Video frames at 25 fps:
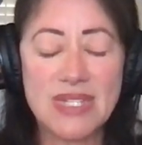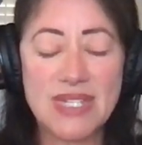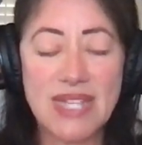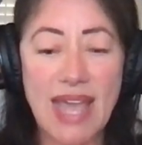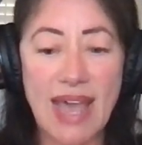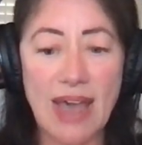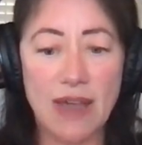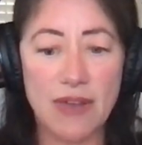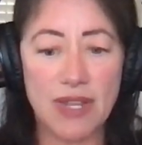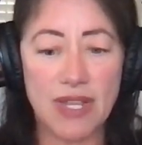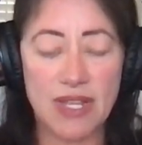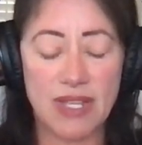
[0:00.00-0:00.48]

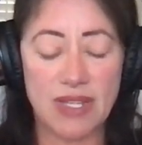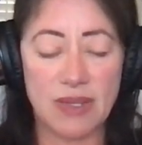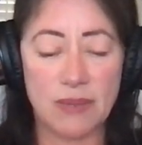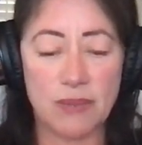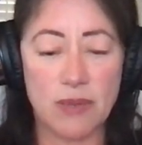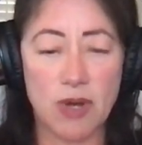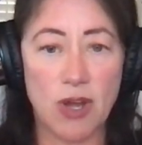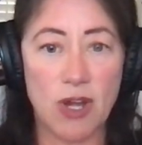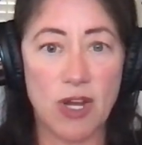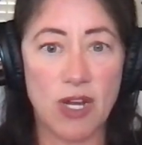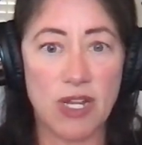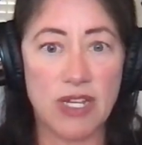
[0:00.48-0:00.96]

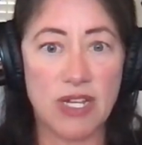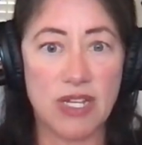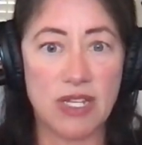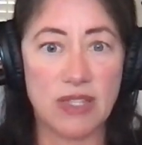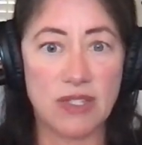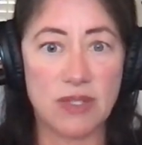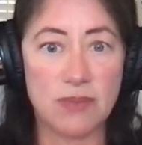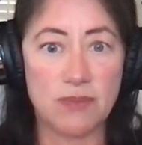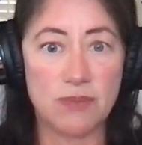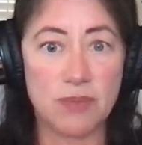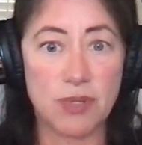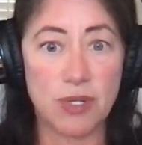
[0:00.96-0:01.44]
touting and
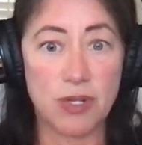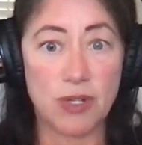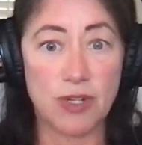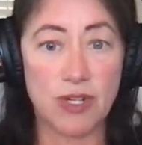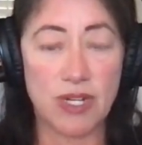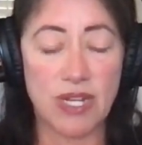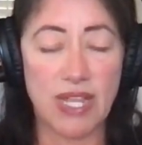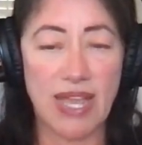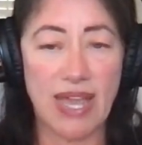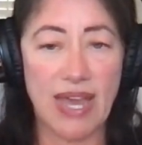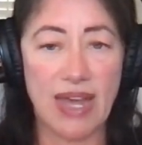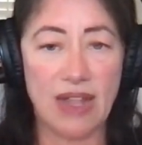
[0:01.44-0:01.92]
marketing that
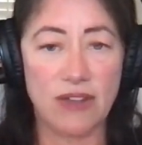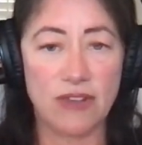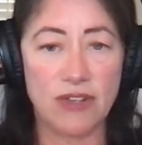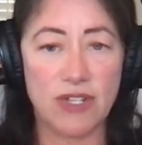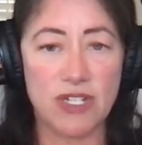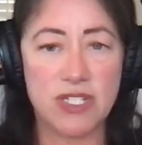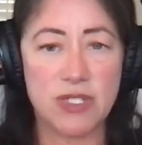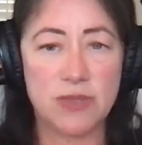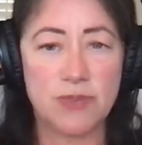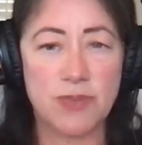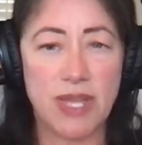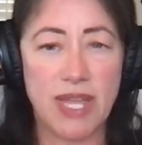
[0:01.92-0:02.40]
burn
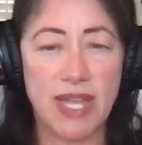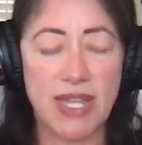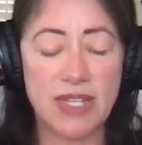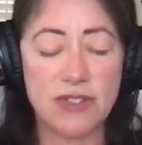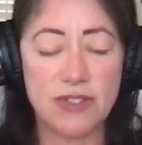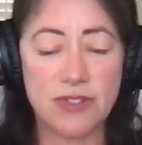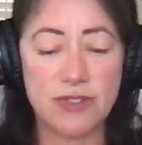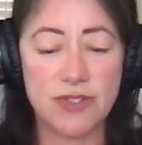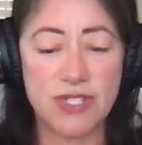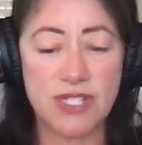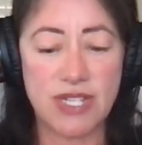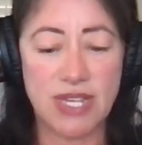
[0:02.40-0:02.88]
calories, but
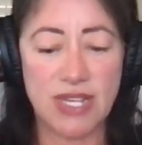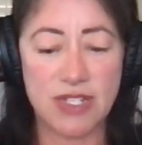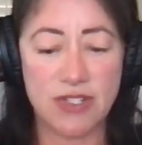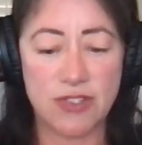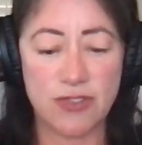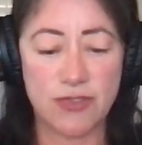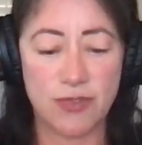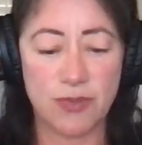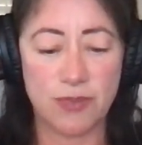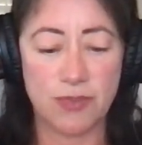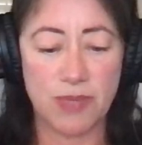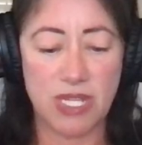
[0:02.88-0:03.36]

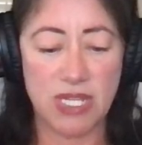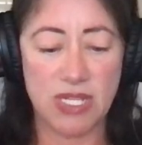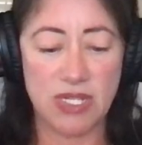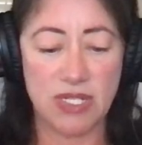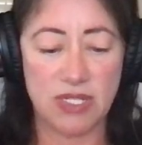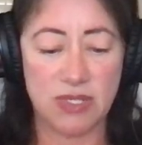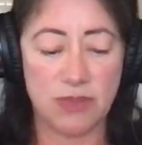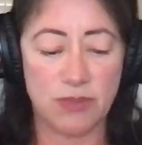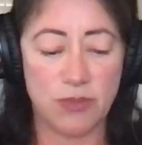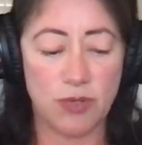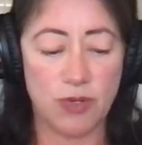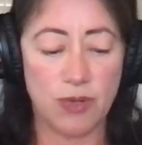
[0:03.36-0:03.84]
exercise for
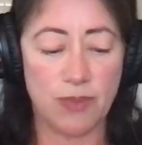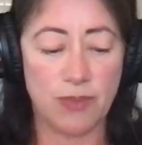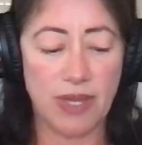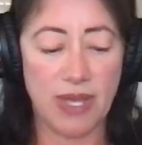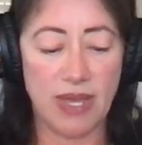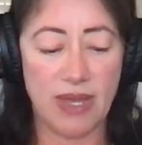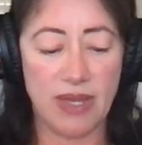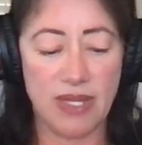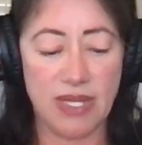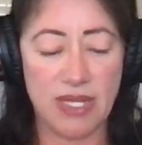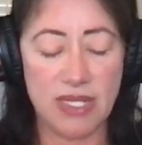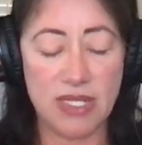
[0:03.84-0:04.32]
me is more
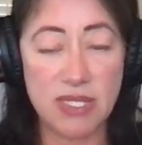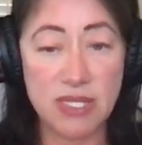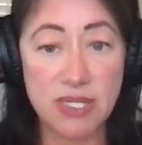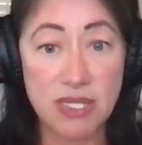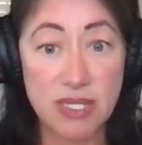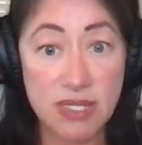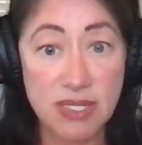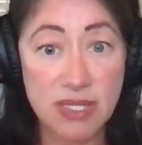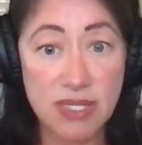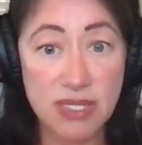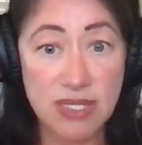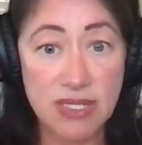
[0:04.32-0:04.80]
about
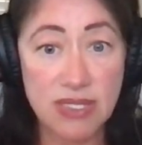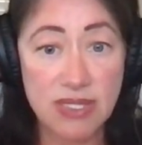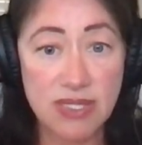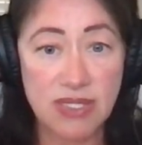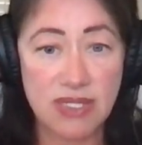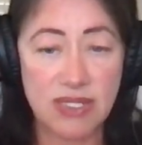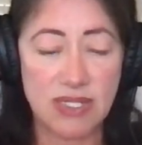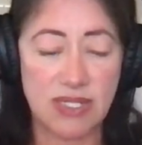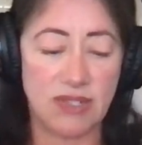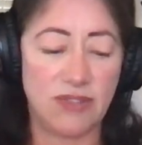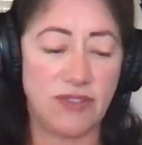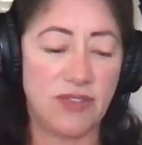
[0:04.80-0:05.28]
insulin
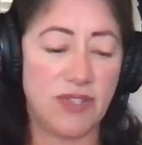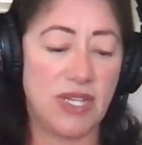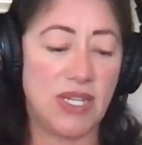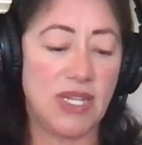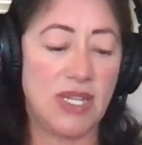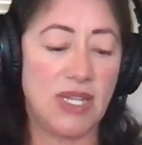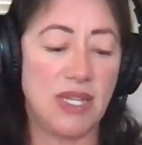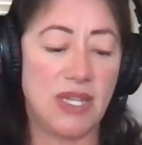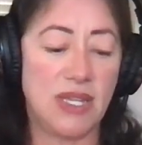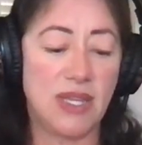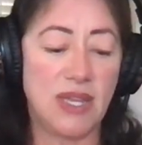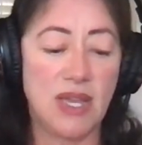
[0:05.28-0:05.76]

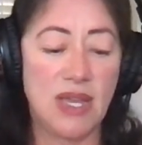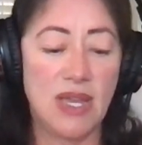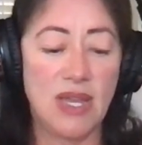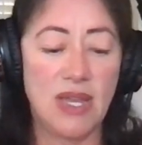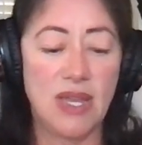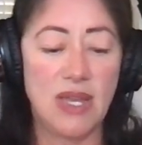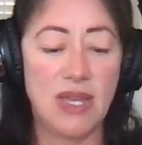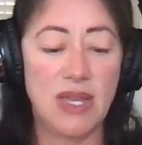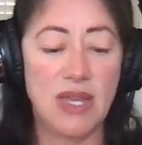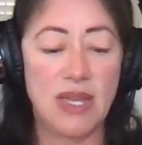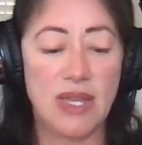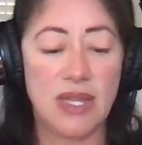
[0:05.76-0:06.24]
sensitivity,
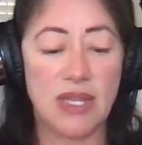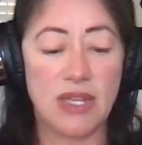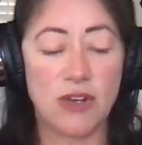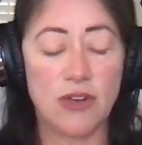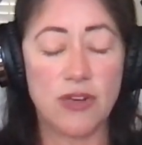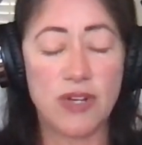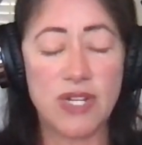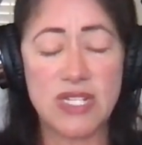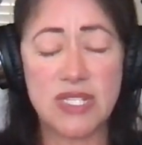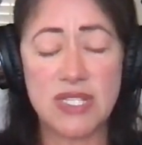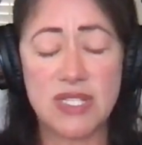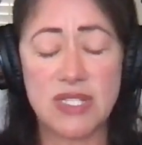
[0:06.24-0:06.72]

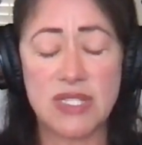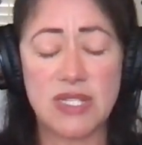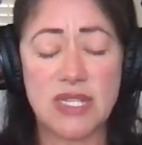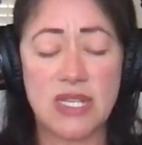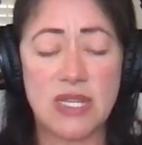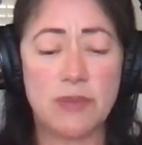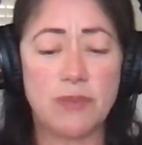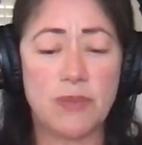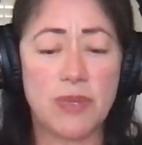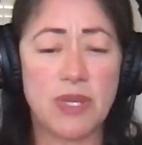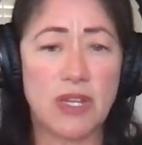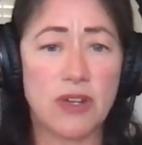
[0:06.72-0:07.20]
increased
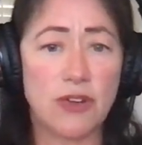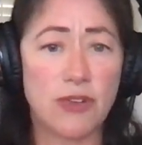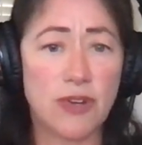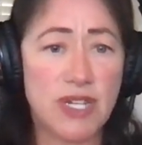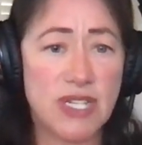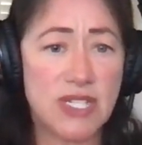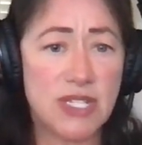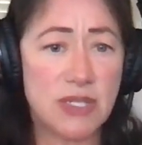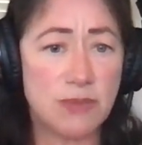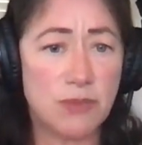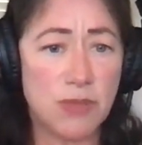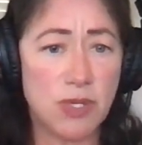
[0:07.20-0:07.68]
sleep,
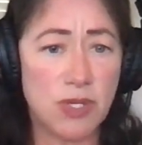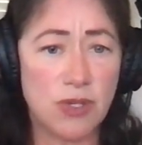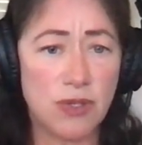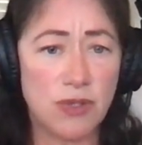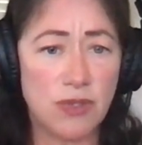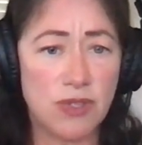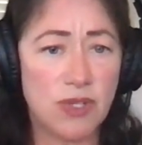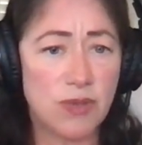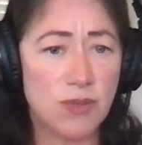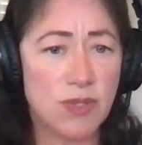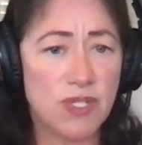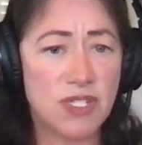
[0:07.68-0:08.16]
increased
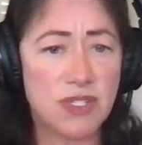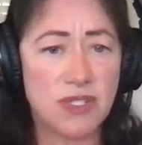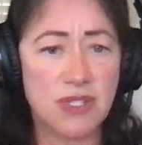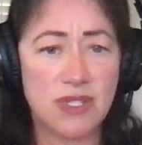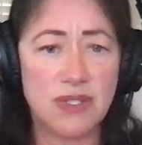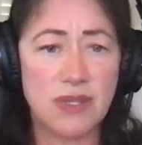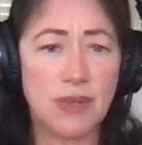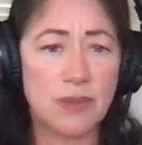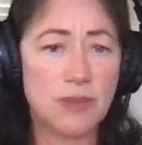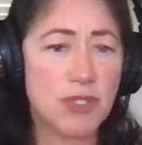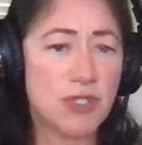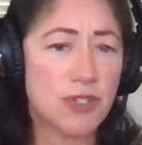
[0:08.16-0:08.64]
mood. There
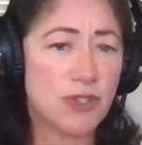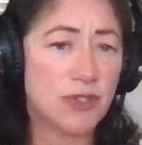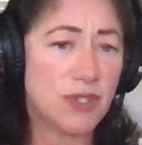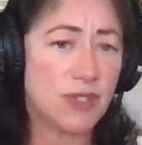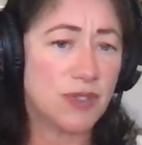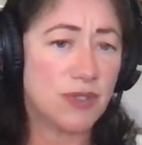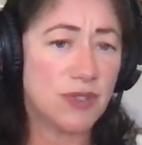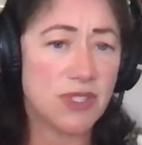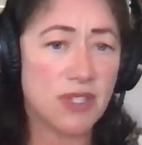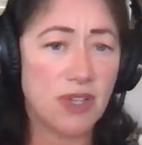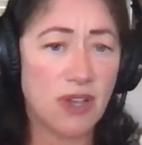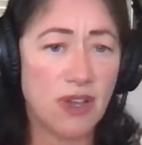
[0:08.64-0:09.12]
was, I'm
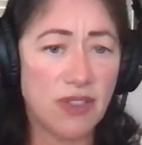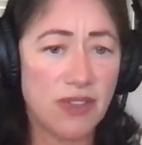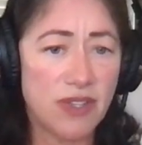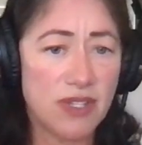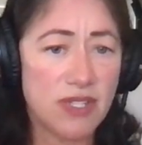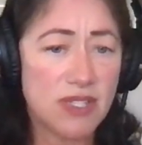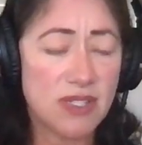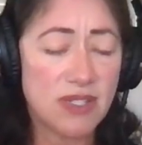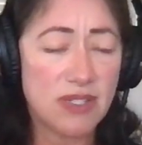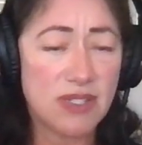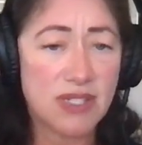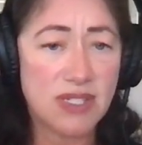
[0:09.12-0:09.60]
sure you saw
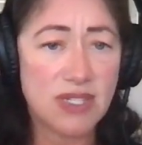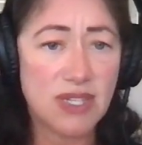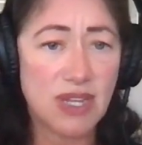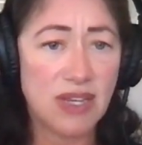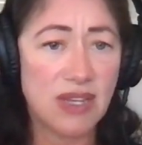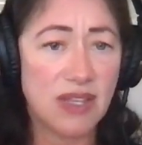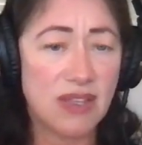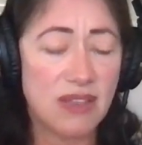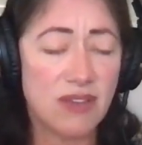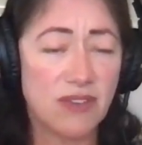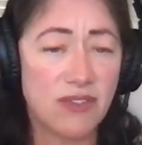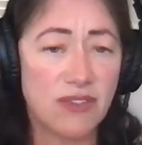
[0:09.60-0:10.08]
this, the
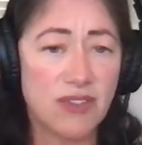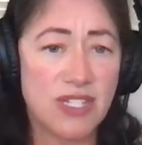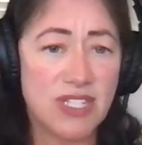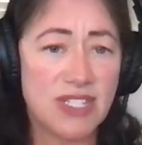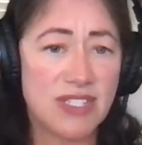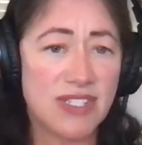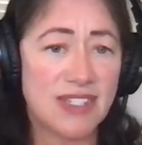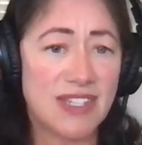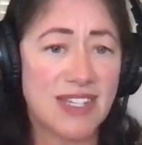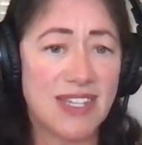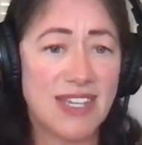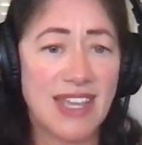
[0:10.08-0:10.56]
study that
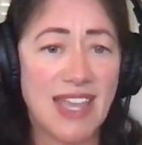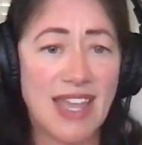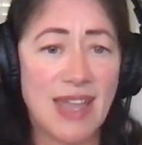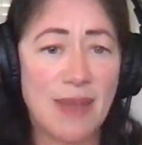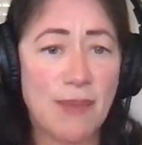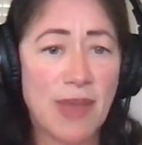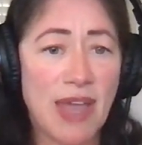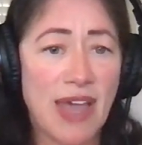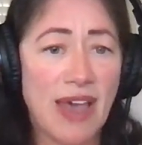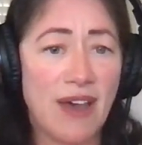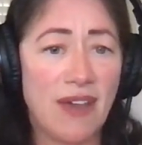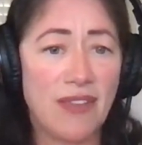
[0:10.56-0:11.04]
recently
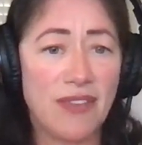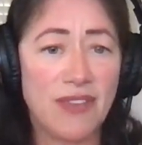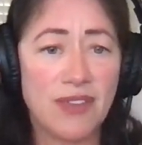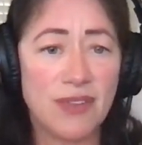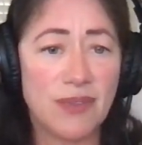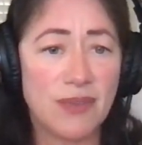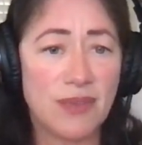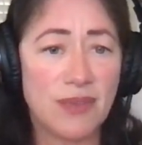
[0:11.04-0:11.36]
came out